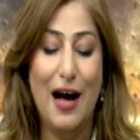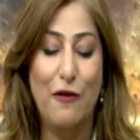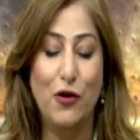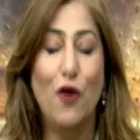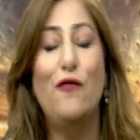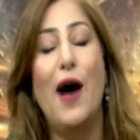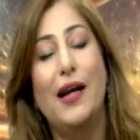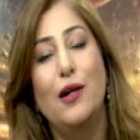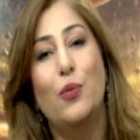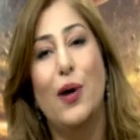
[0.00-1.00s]
Uh, your
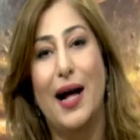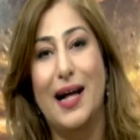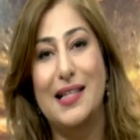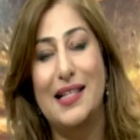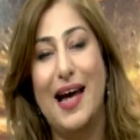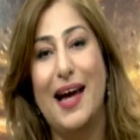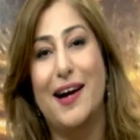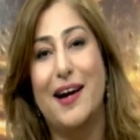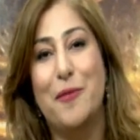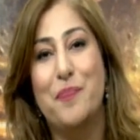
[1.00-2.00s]
final words,
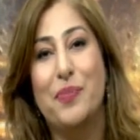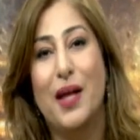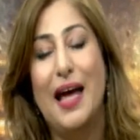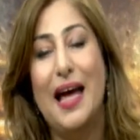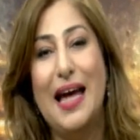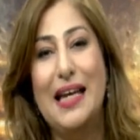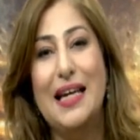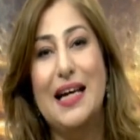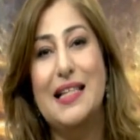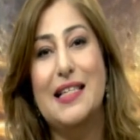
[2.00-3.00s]
like uh,
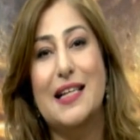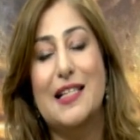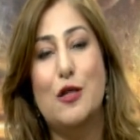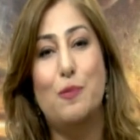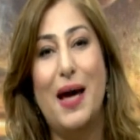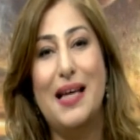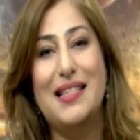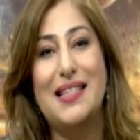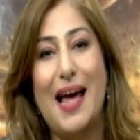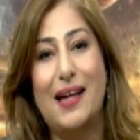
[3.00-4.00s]
India's
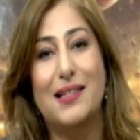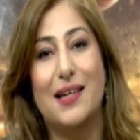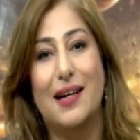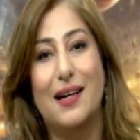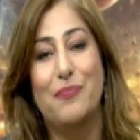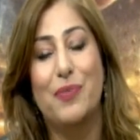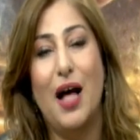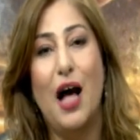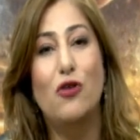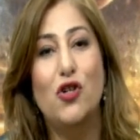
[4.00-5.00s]
space sector,
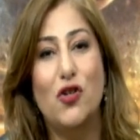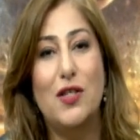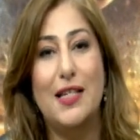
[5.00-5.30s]
how do you